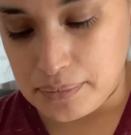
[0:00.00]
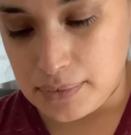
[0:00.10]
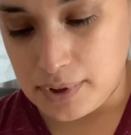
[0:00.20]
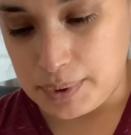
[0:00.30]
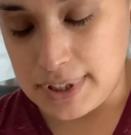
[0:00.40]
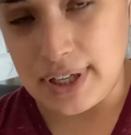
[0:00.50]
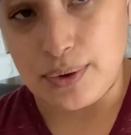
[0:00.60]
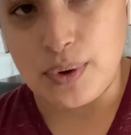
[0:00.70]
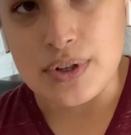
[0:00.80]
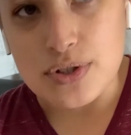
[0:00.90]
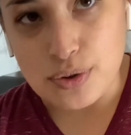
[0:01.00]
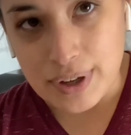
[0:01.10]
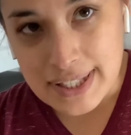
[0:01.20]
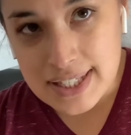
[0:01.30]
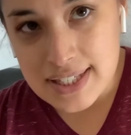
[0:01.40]
what's now known as
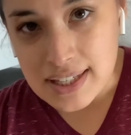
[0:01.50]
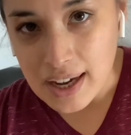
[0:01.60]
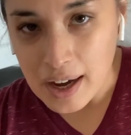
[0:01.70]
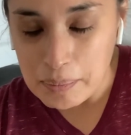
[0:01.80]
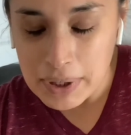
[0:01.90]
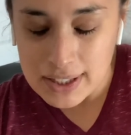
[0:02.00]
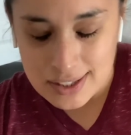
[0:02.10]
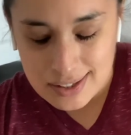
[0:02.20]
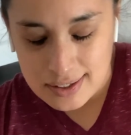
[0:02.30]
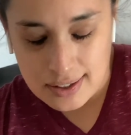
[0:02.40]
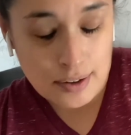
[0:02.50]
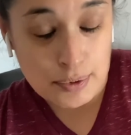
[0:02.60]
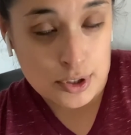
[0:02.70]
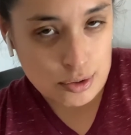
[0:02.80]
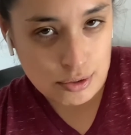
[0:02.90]
grits. This is the
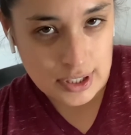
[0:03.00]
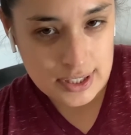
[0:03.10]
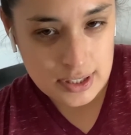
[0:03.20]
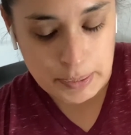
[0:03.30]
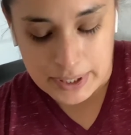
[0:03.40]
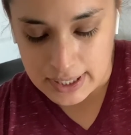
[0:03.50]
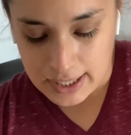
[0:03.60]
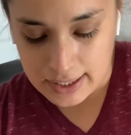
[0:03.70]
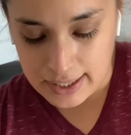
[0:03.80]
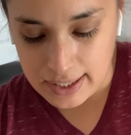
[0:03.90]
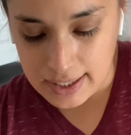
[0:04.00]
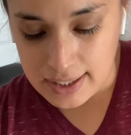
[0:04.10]
original grits, basically.